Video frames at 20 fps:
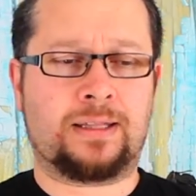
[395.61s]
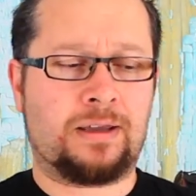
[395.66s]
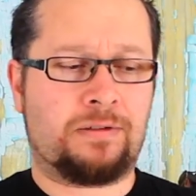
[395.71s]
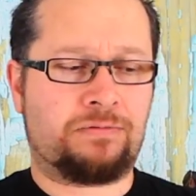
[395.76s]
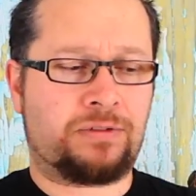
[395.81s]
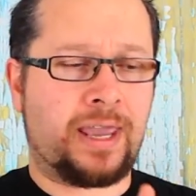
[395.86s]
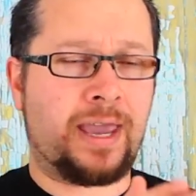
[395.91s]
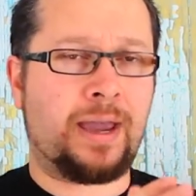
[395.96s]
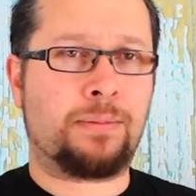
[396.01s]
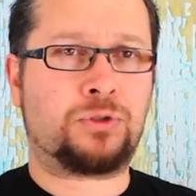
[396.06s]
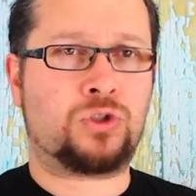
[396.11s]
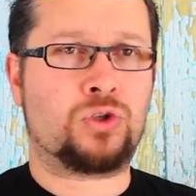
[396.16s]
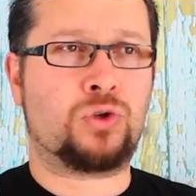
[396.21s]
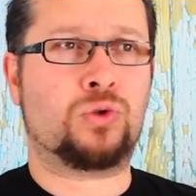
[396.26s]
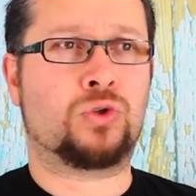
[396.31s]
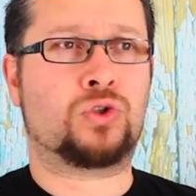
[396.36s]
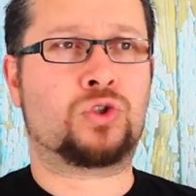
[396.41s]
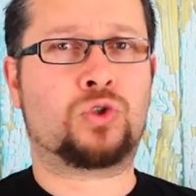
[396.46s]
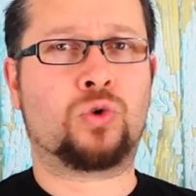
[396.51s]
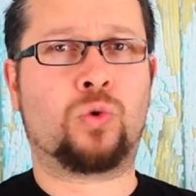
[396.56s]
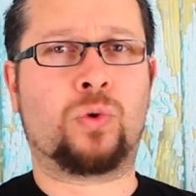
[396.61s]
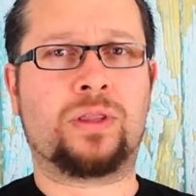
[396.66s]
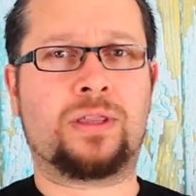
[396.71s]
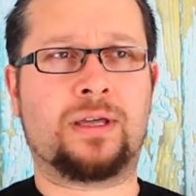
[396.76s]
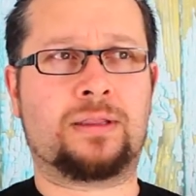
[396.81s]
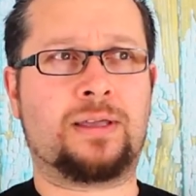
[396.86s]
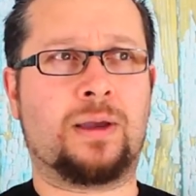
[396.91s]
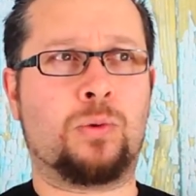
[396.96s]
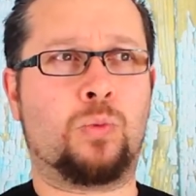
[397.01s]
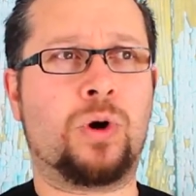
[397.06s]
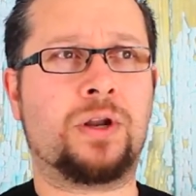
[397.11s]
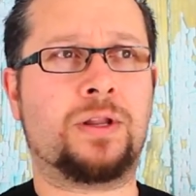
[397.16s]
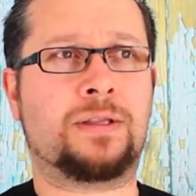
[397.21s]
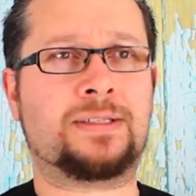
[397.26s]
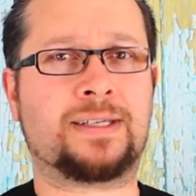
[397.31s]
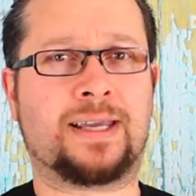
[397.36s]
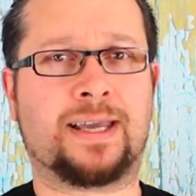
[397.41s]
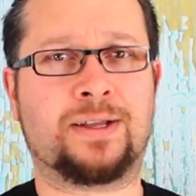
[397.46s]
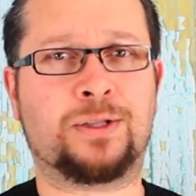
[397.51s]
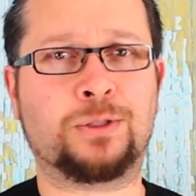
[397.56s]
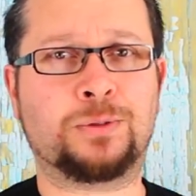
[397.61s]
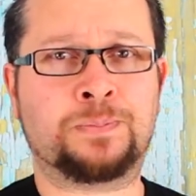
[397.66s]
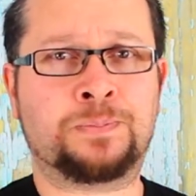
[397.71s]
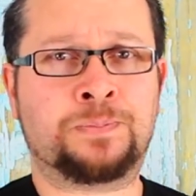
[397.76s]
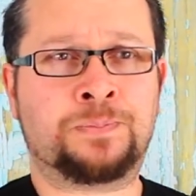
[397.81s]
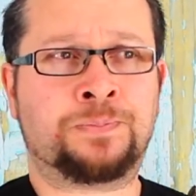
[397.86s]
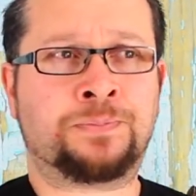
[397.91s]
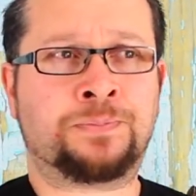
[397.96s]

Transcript: They've kept to the story that they want to tell.